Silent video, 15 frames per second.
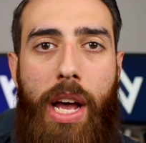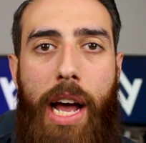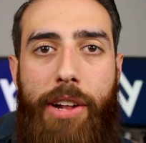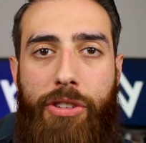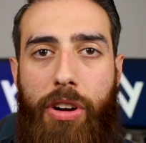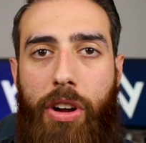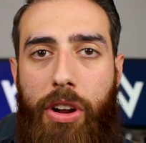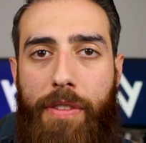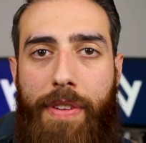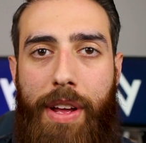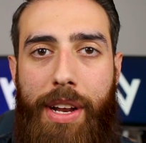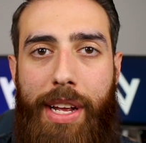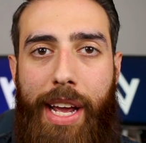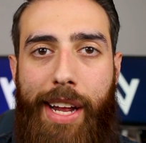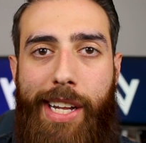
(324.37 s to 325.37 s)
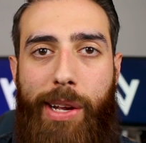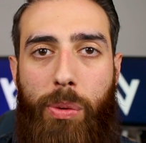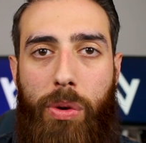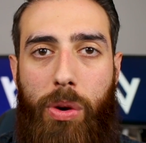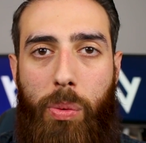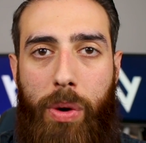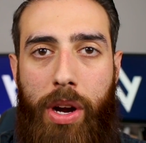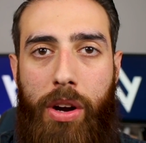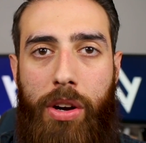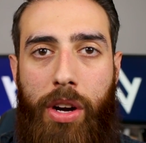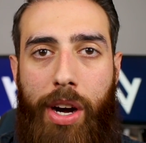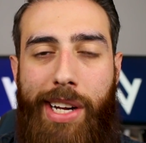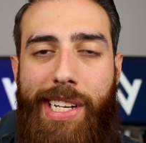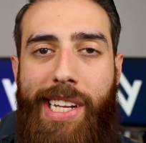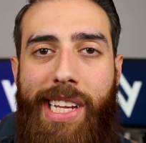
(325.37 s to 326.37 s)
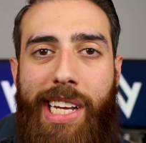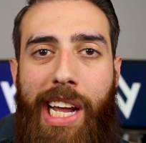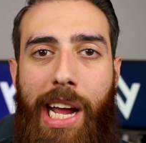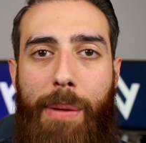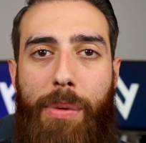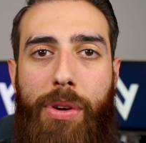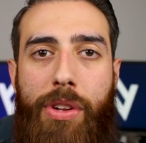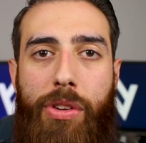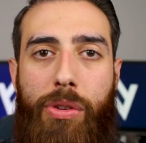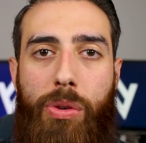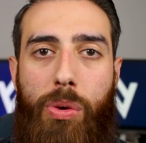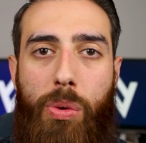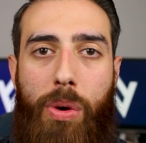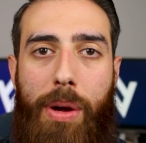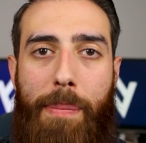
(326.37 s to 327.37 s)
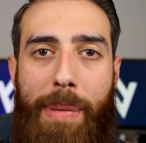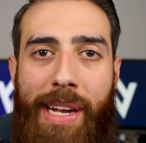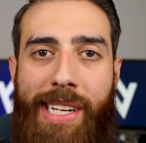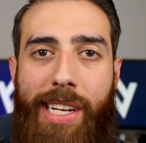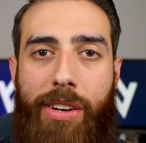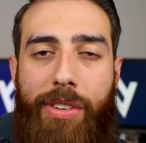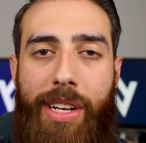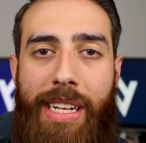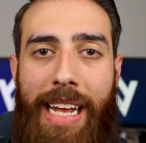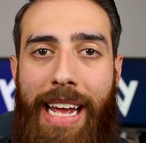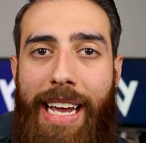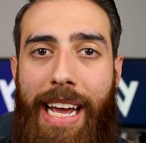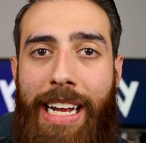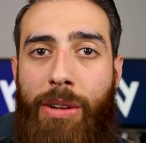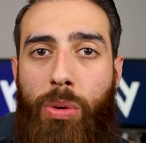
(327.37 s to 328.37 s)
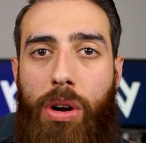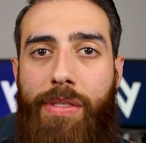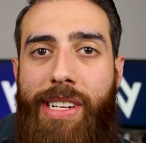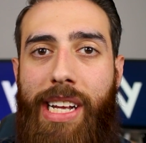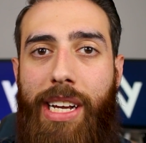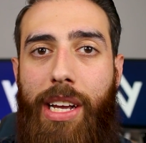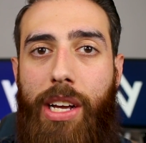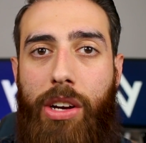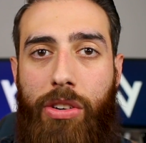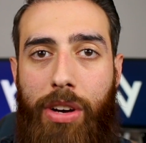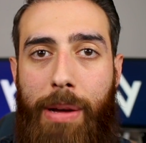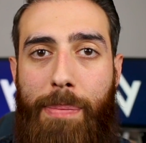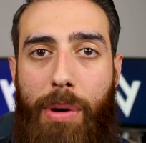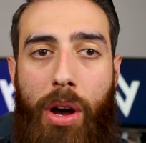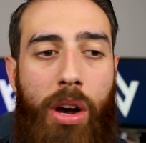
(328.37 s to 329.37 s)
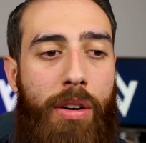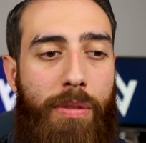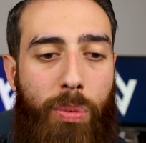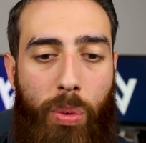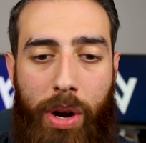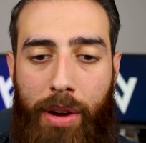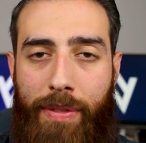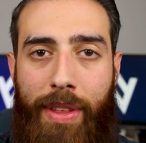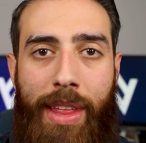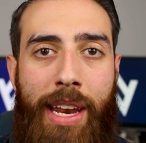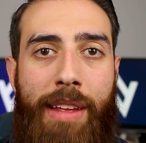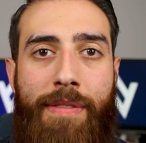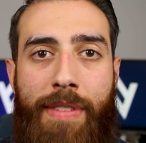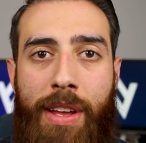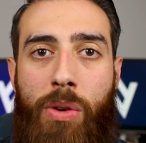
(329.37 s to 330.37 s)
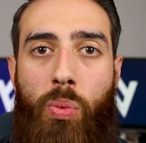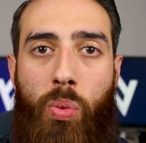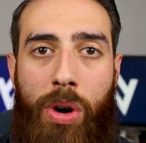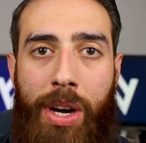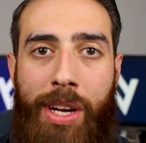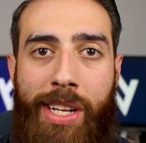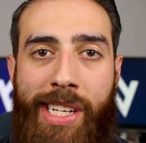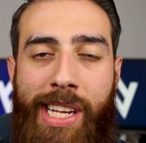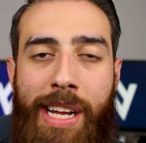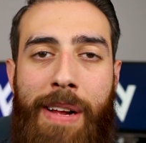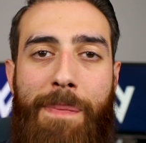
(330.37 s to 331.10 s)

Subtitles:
A triggered event, in case you weren't aware, causes the camera to basically take a 12-second clip of whatever that event was